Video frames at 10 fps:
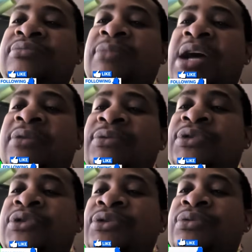How are
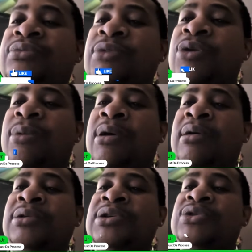you? Hope all
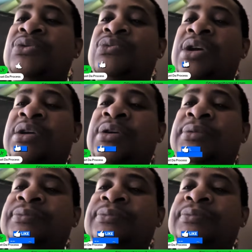is well.